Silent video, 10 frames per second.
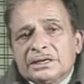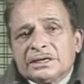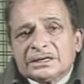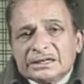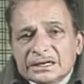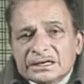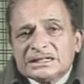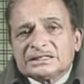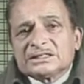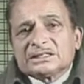
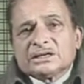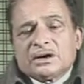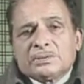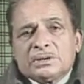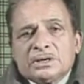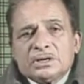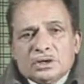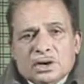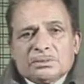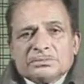internalization of
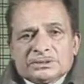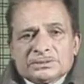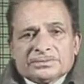norms.